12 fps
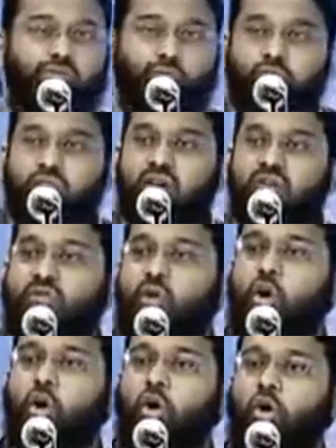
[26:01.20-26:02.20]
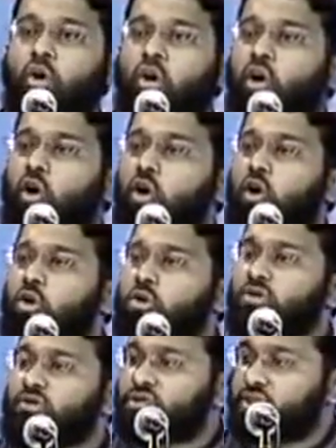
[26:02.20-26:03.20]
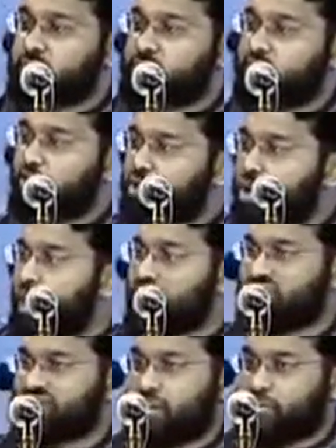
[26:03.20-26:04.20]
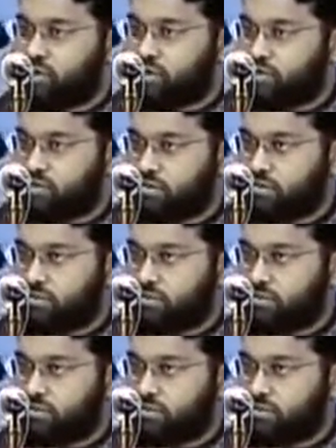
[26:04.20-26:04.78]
forgive all sins, no exceptions,